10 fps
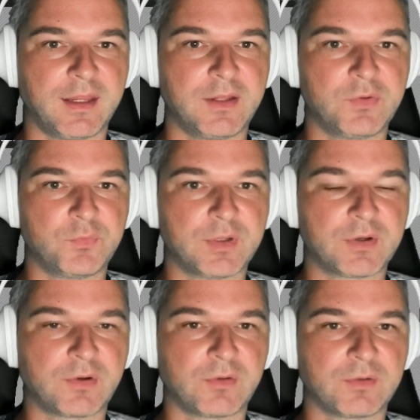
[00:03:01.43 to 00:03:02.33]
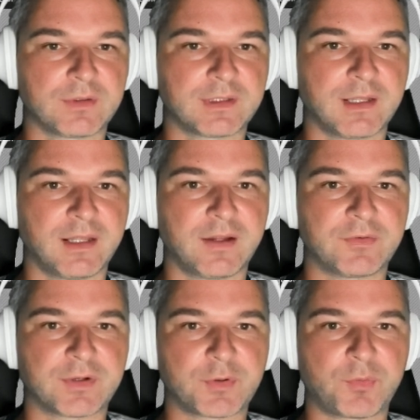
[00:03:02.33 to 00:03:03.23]
and we called
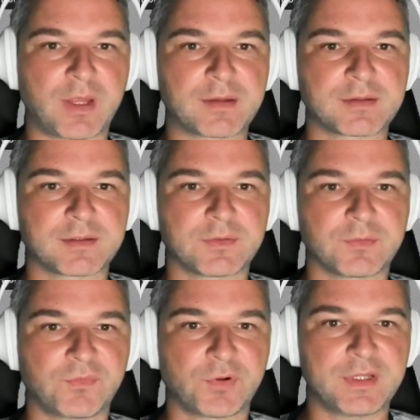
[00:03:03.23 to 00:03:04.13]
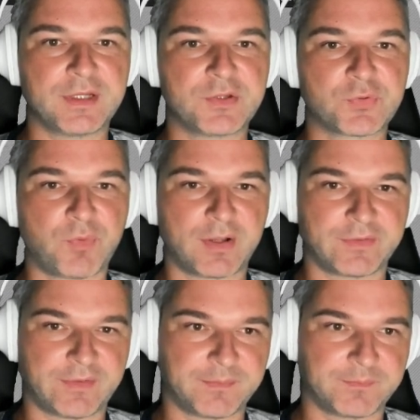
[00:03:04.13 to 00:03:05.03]
requests for each
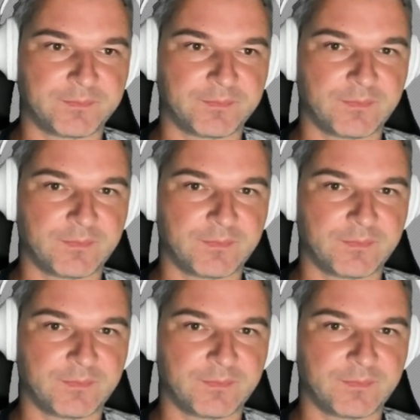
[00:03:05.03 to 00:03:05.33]
one of them.